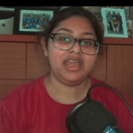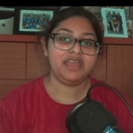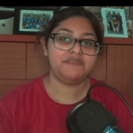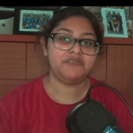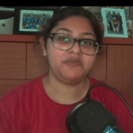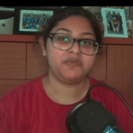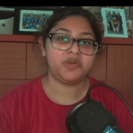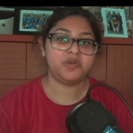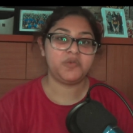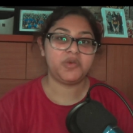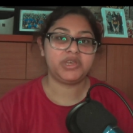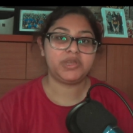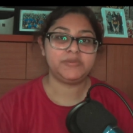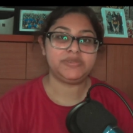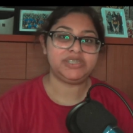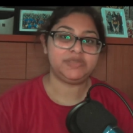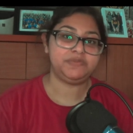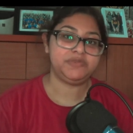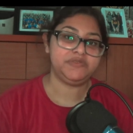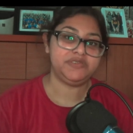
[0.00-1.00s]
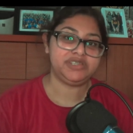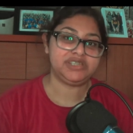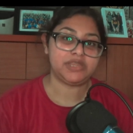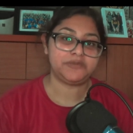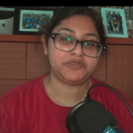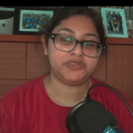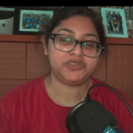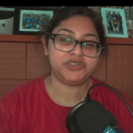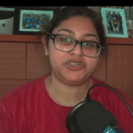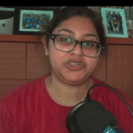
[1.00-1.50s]
and welcome to the
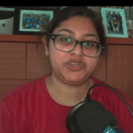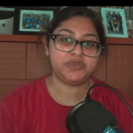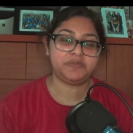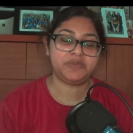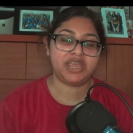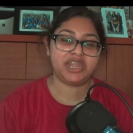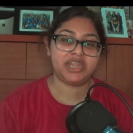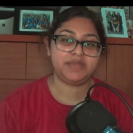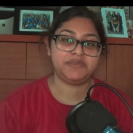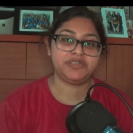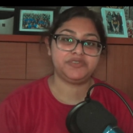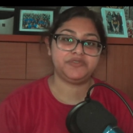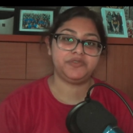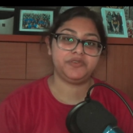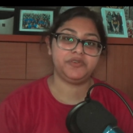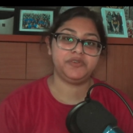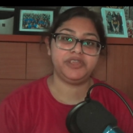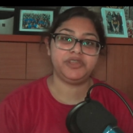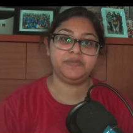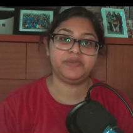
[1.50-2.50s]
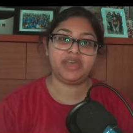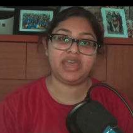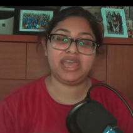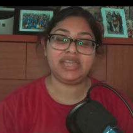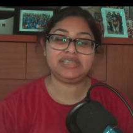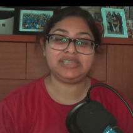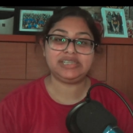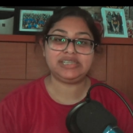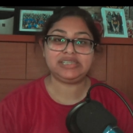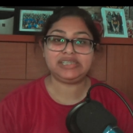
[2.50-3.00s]
Movieception Show. My name is Fariba, and
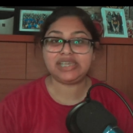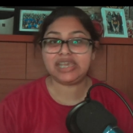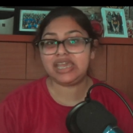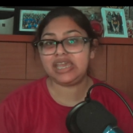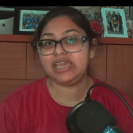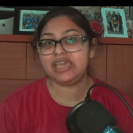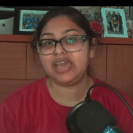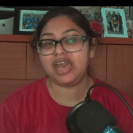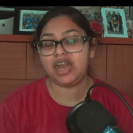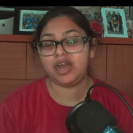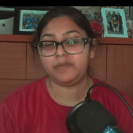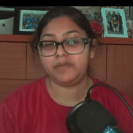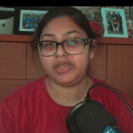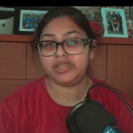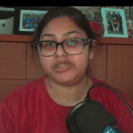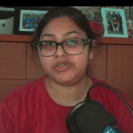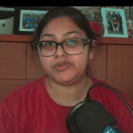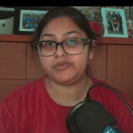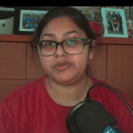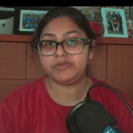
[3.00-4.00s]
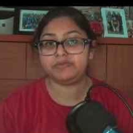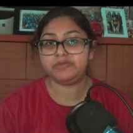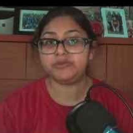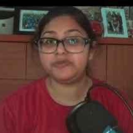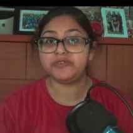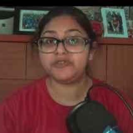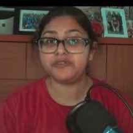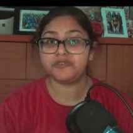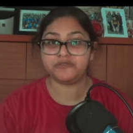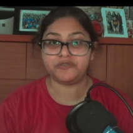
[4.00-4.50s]
today I'll be doing my
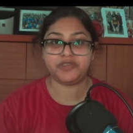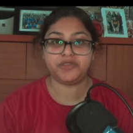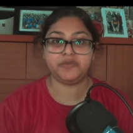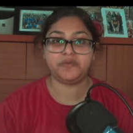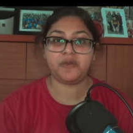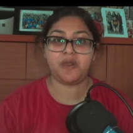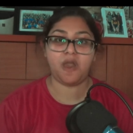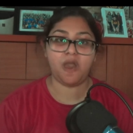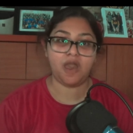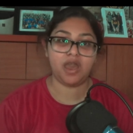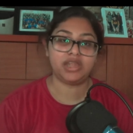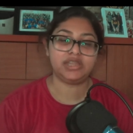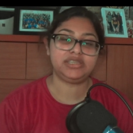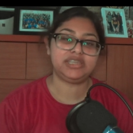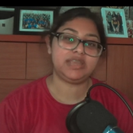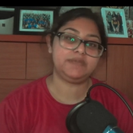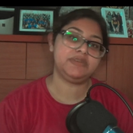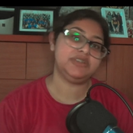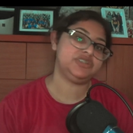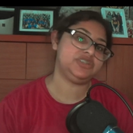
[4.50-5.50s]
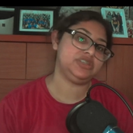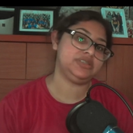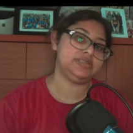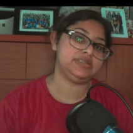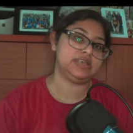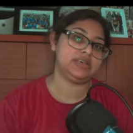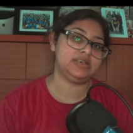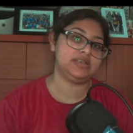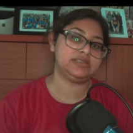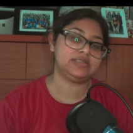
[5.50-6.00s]
movie review on Damien
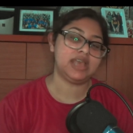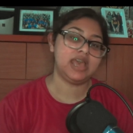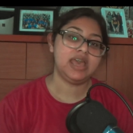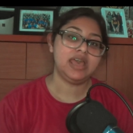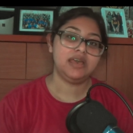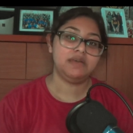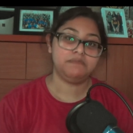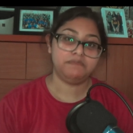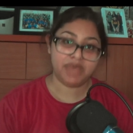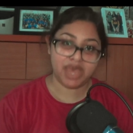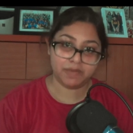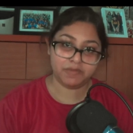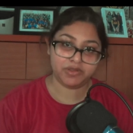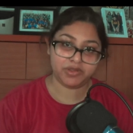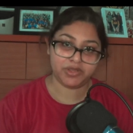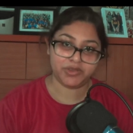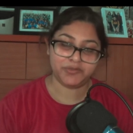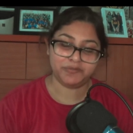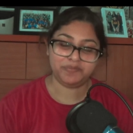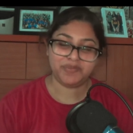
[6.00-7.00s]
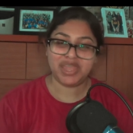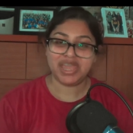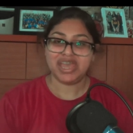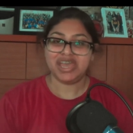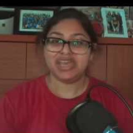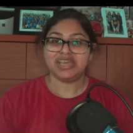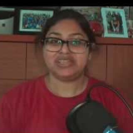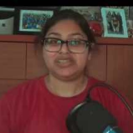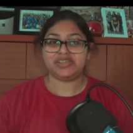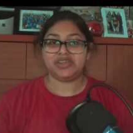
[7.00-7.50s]
Chazelle's Babylon.
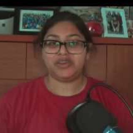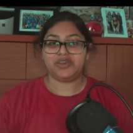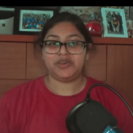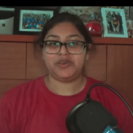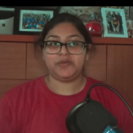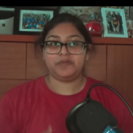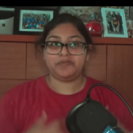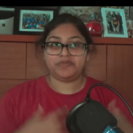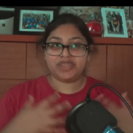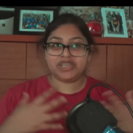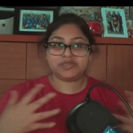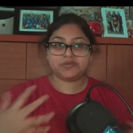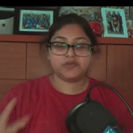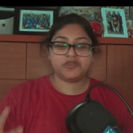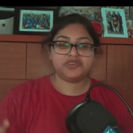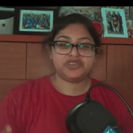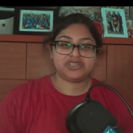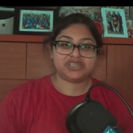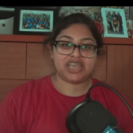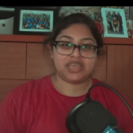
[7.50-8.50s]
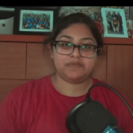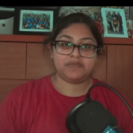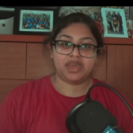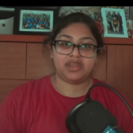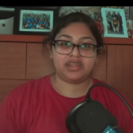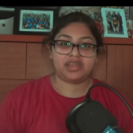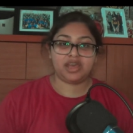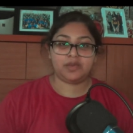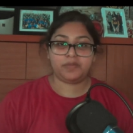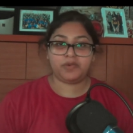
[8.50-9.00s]
So this movie just came out a
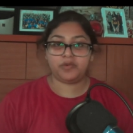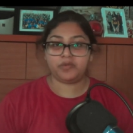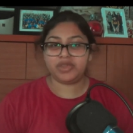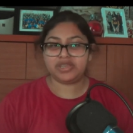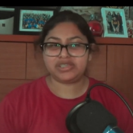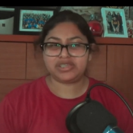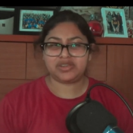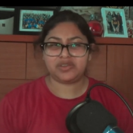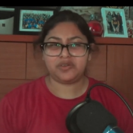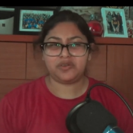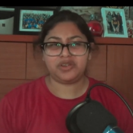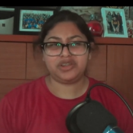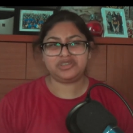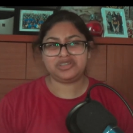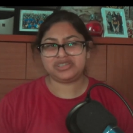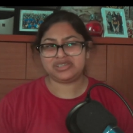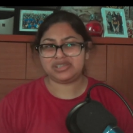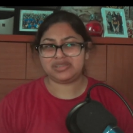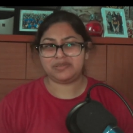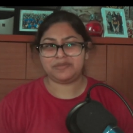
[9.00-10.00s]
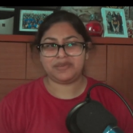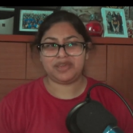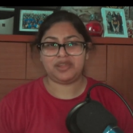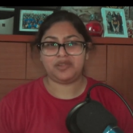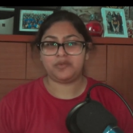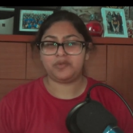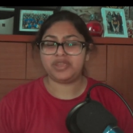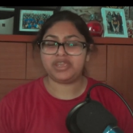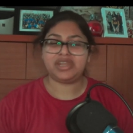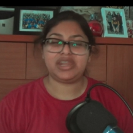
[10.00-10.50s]
couple weeks ago, or just about a
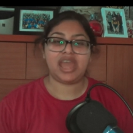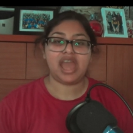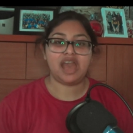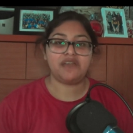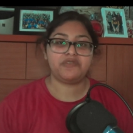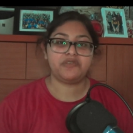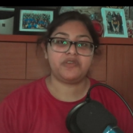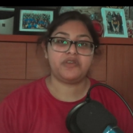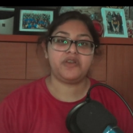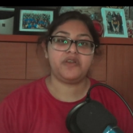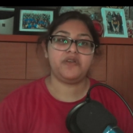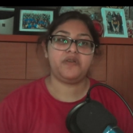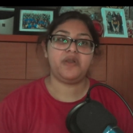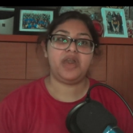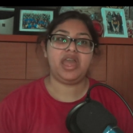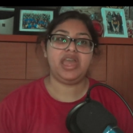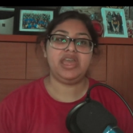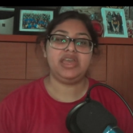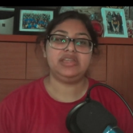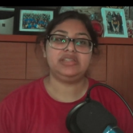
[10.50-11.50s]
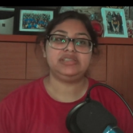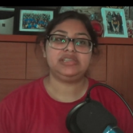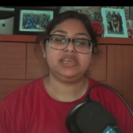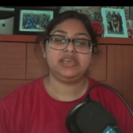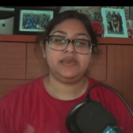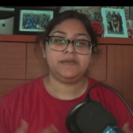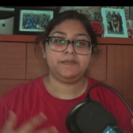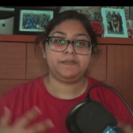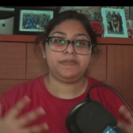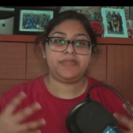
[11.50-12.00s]
week and a half ago, and
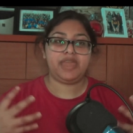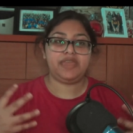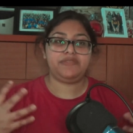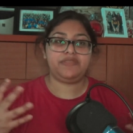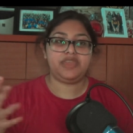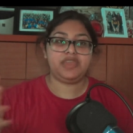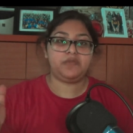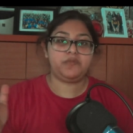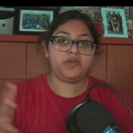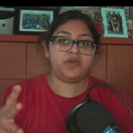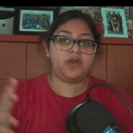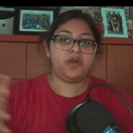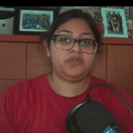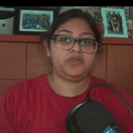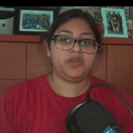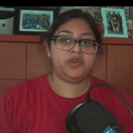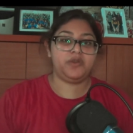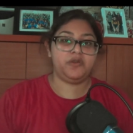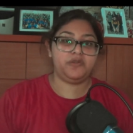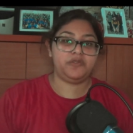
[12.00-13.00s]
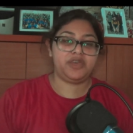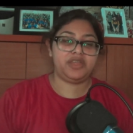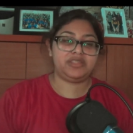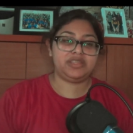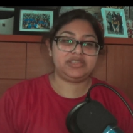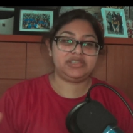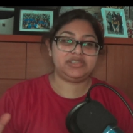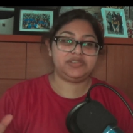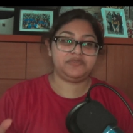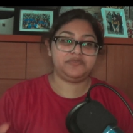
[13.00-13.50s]
I think we all know that
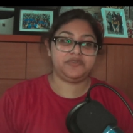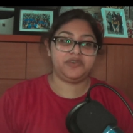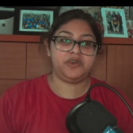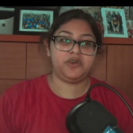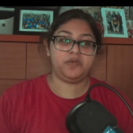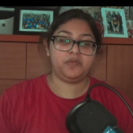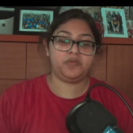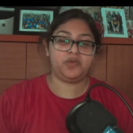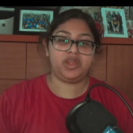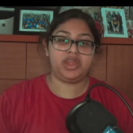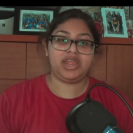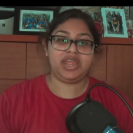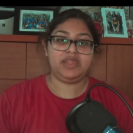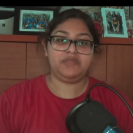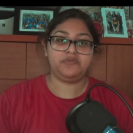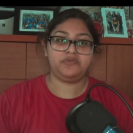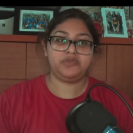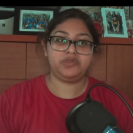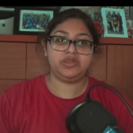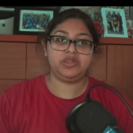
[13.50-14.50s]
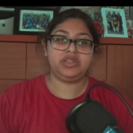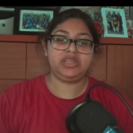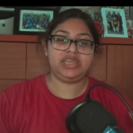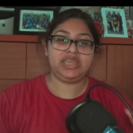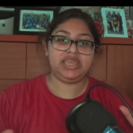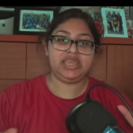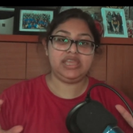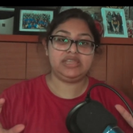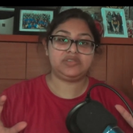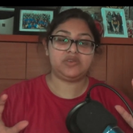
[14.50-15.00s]
this is a film where it really
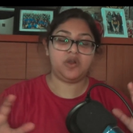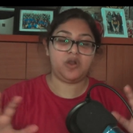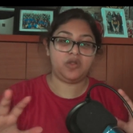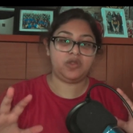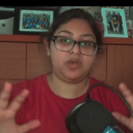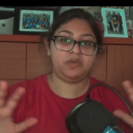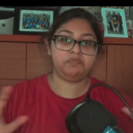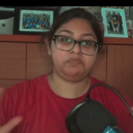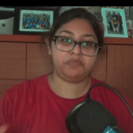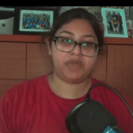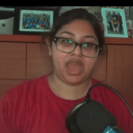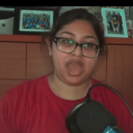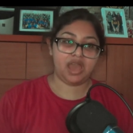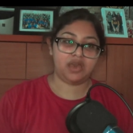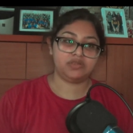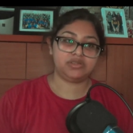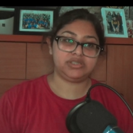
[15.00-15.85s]
is all about